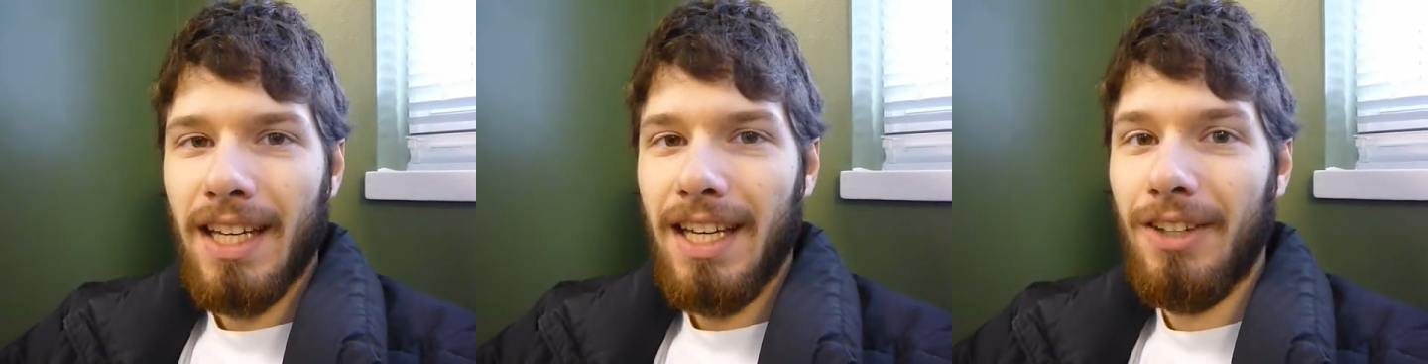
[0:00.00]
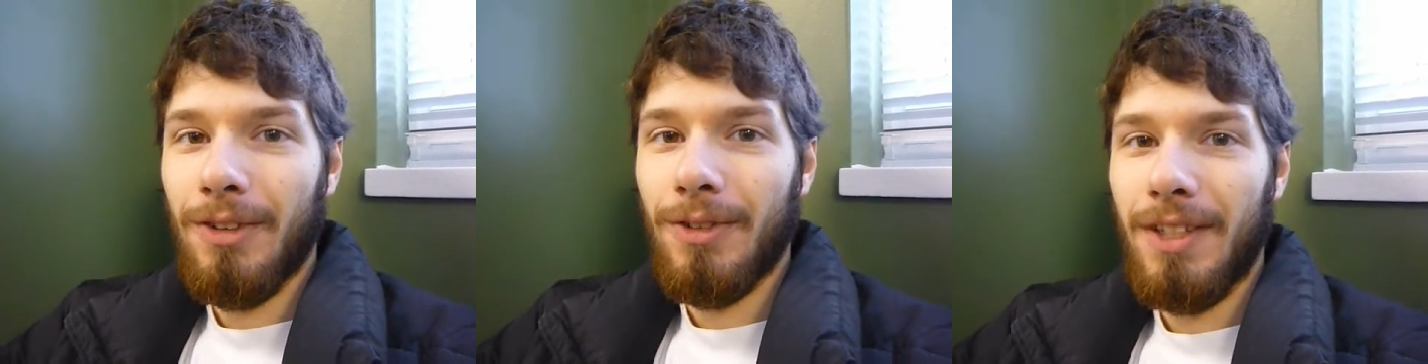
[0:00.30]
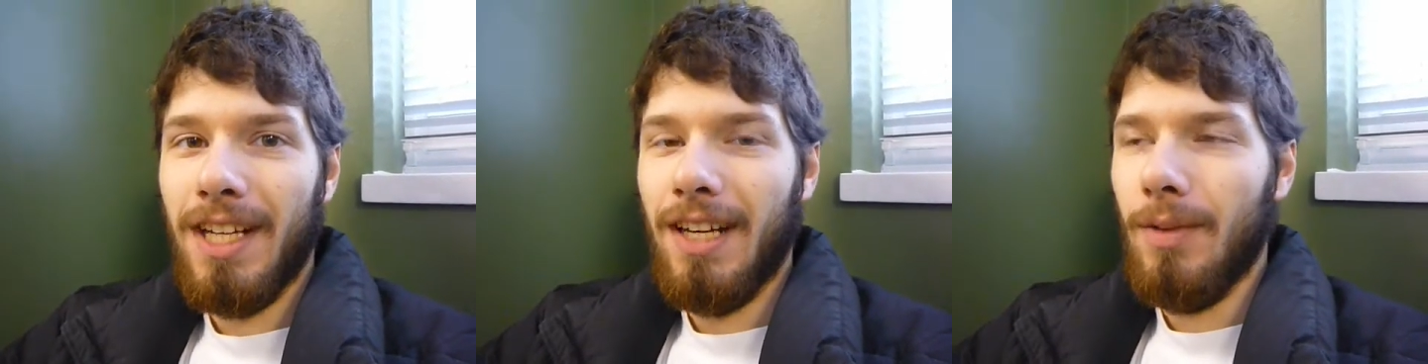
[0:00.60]
It's a
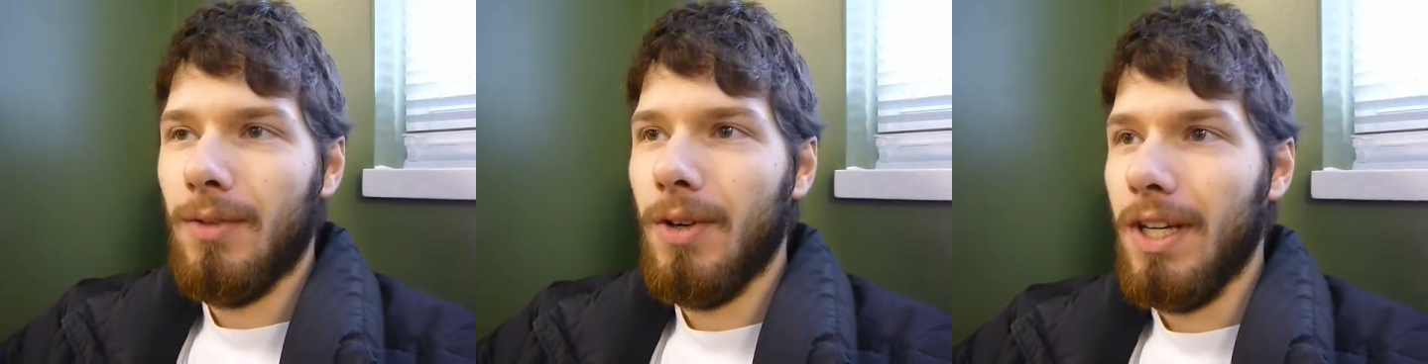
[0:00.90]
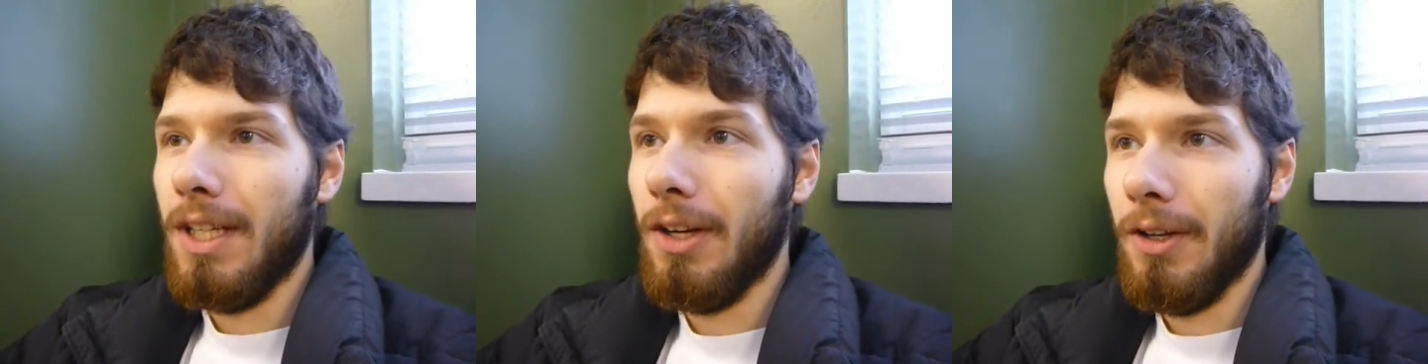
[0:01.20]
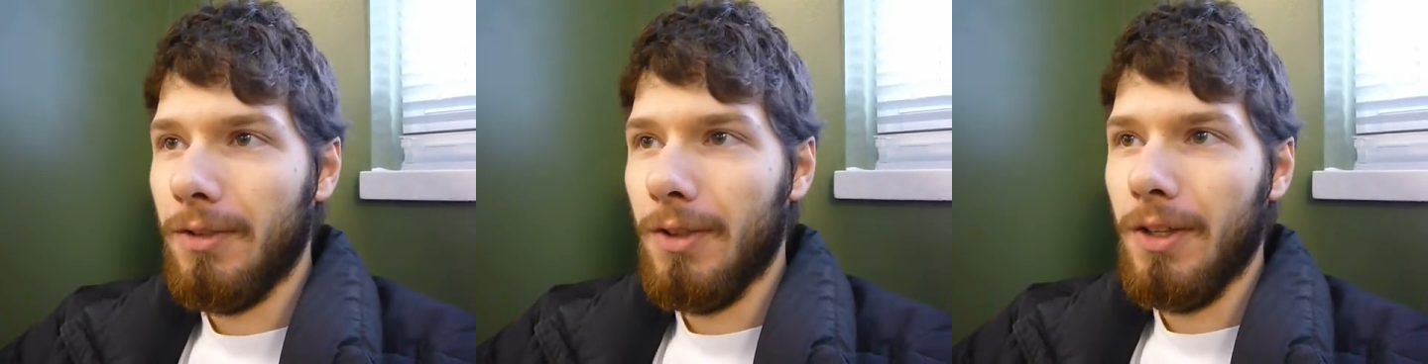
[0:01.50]
fun game, it's very
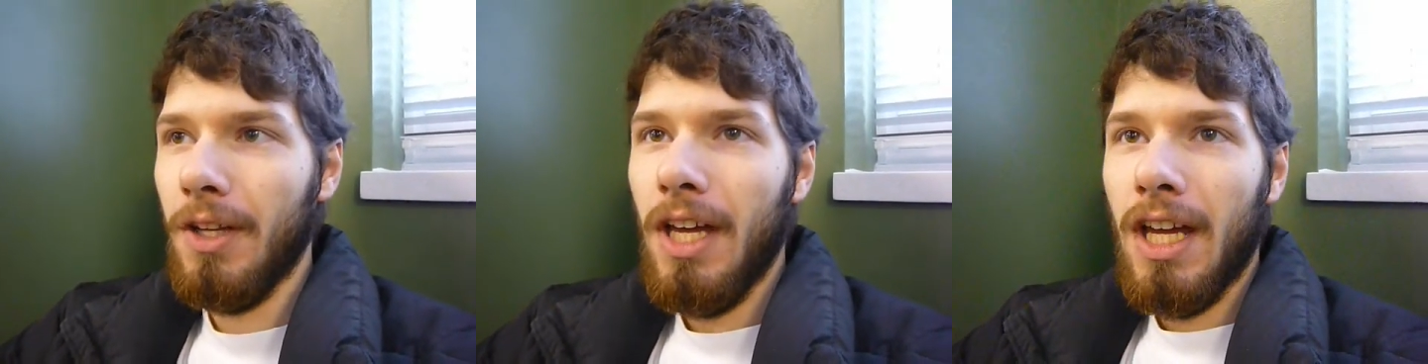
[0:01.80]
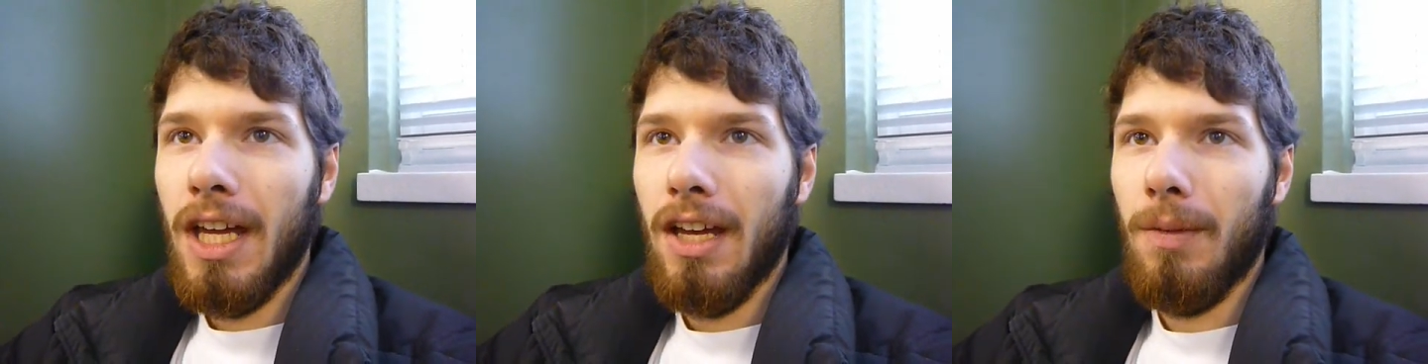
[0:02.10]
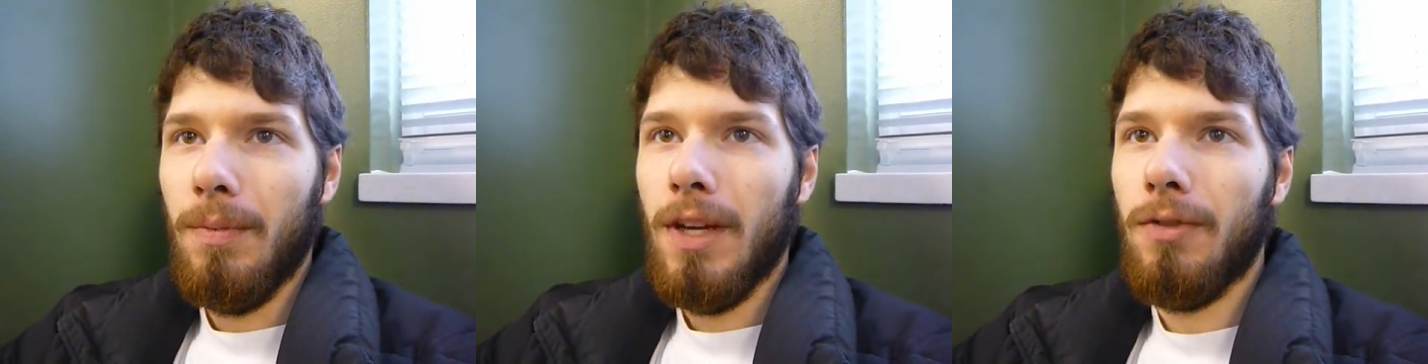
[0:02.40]
colorful.
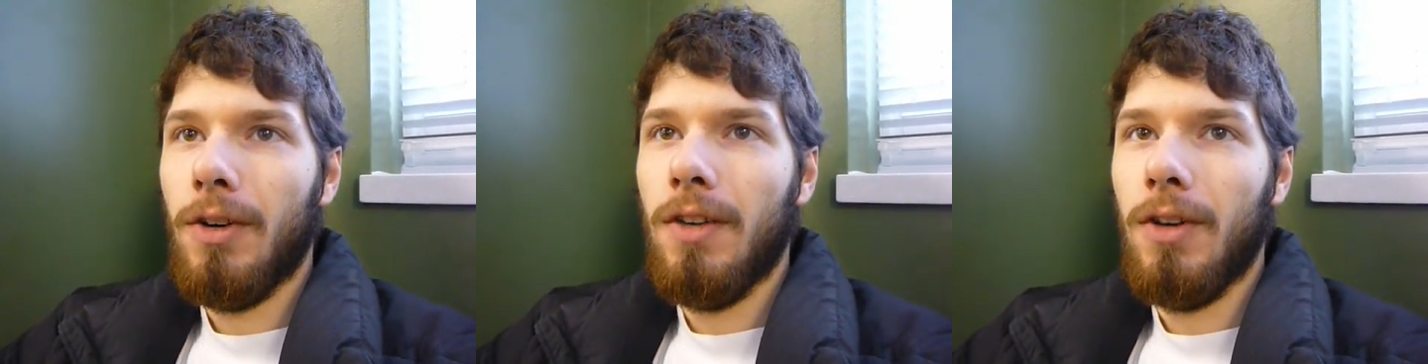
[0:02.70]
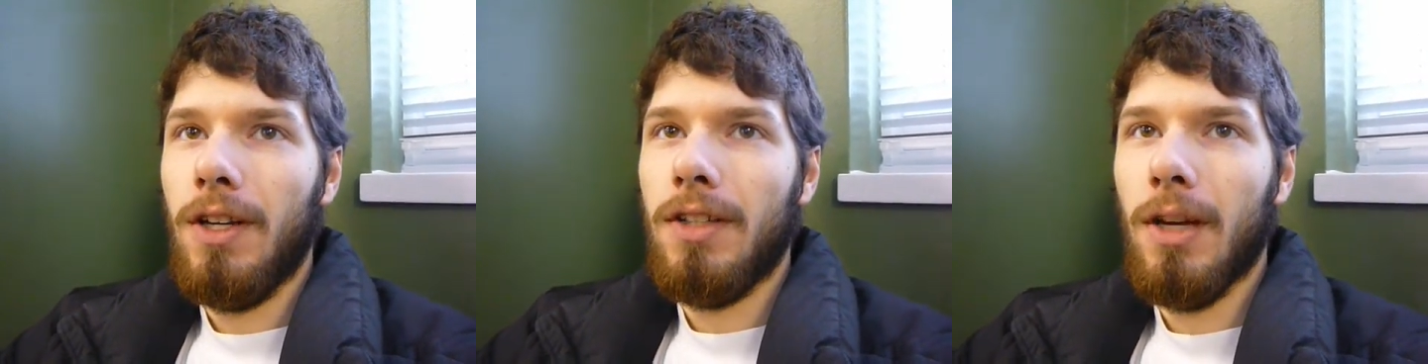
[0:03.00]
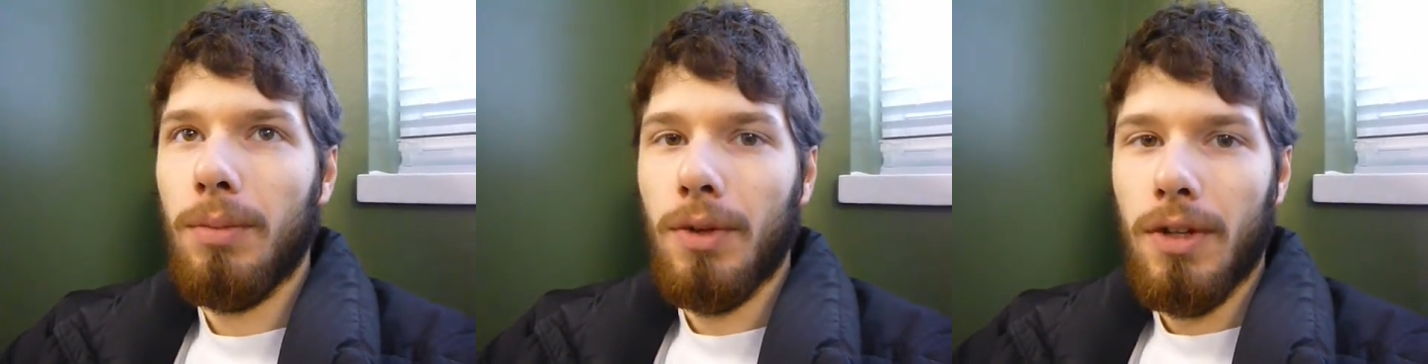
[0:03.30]
For every
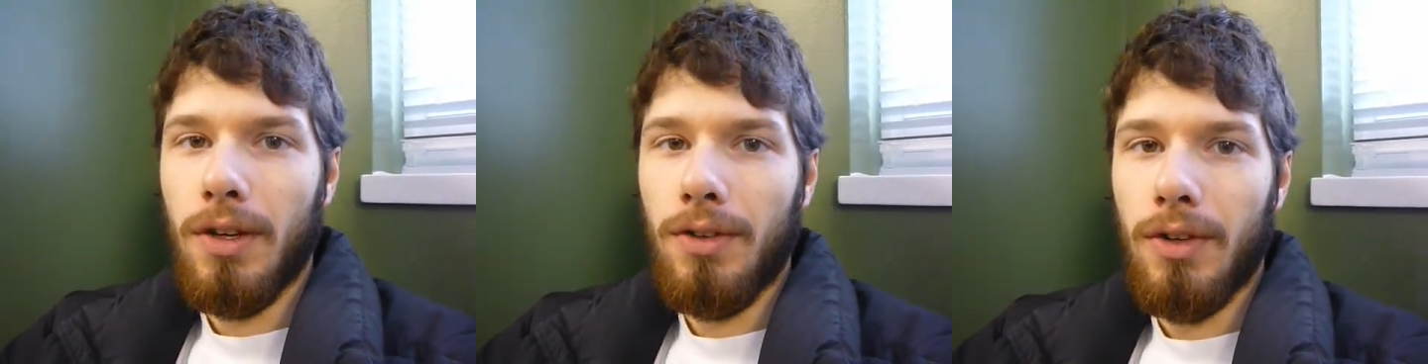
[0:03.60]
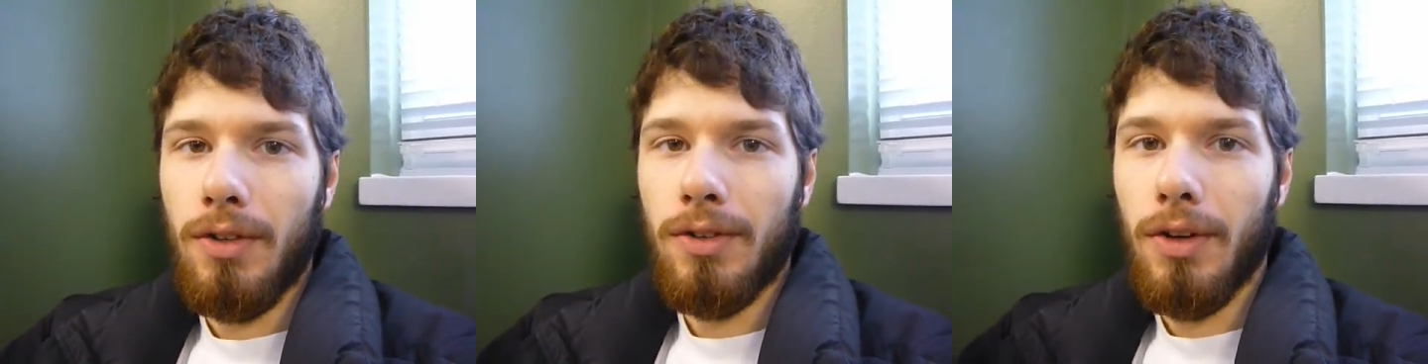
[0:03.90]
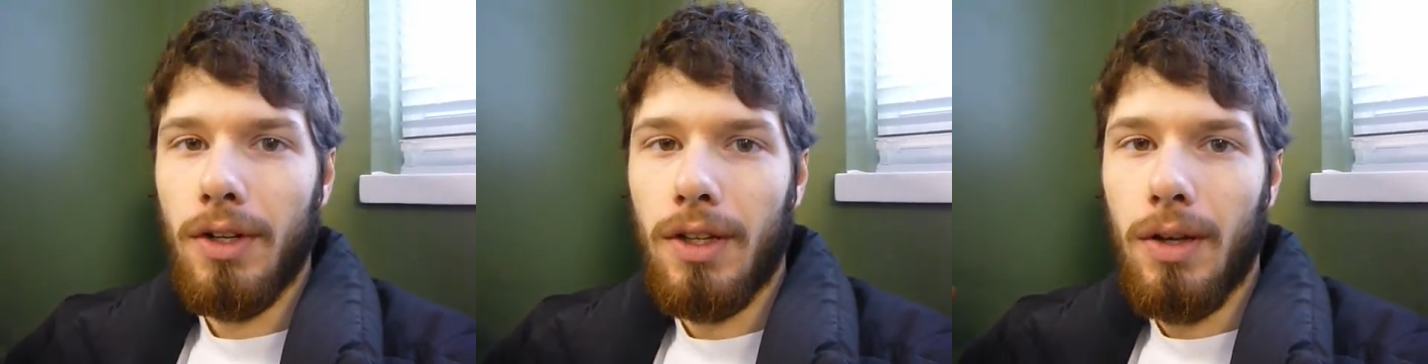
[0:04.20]
temple there's a
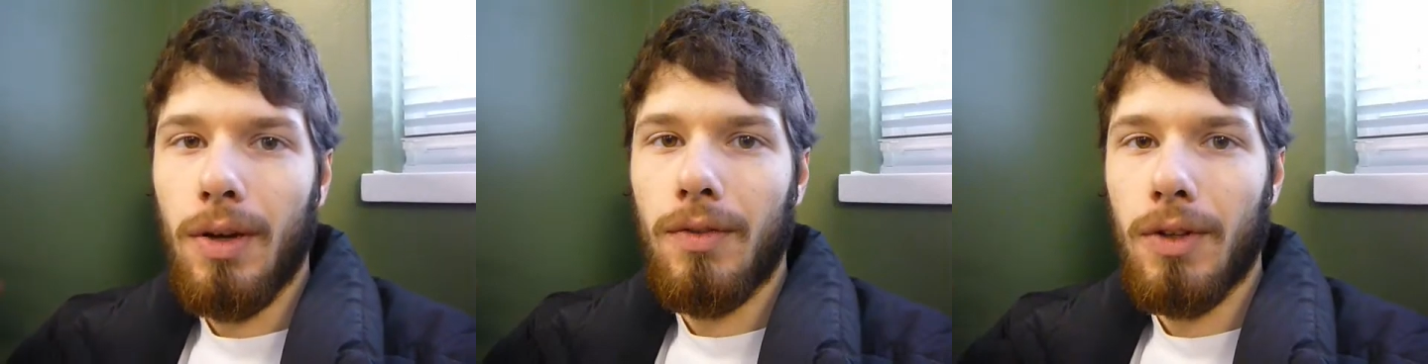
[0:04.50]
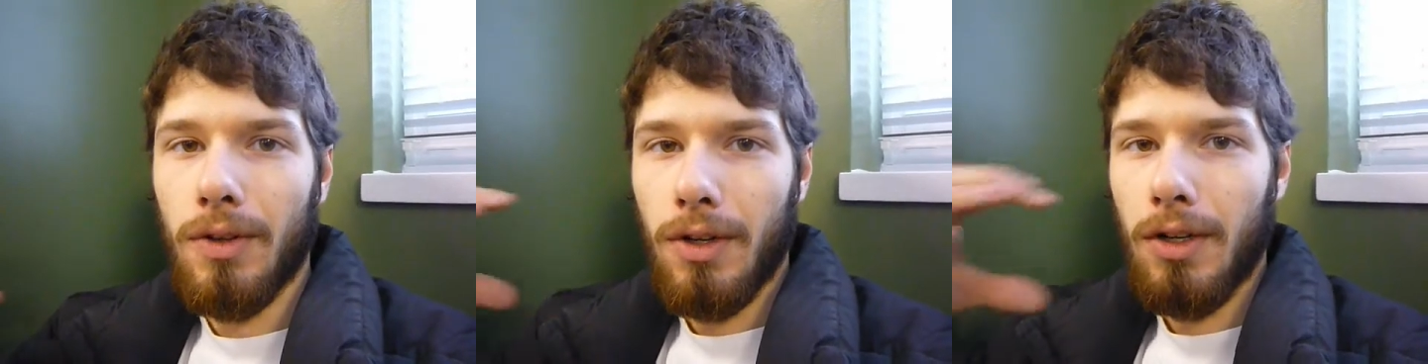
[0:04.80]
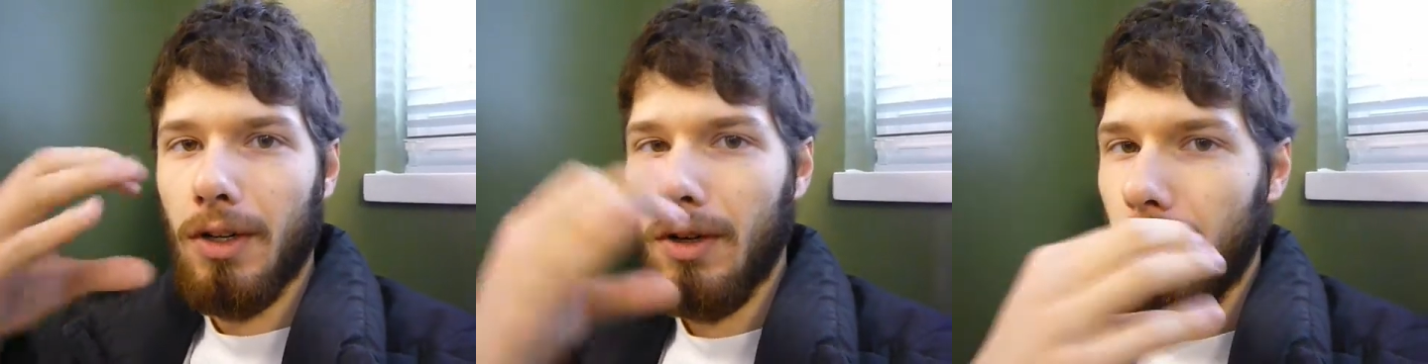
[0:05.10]
song that you have to learn
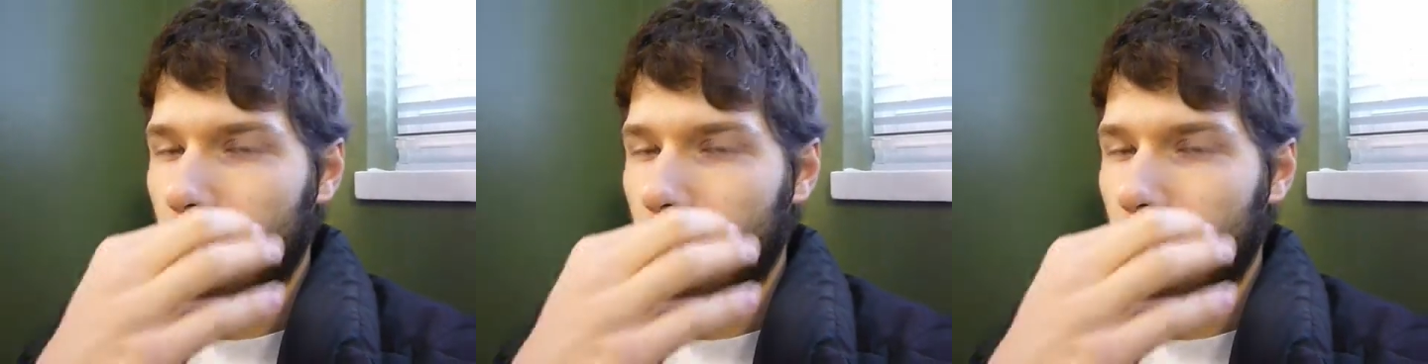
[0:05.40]
on your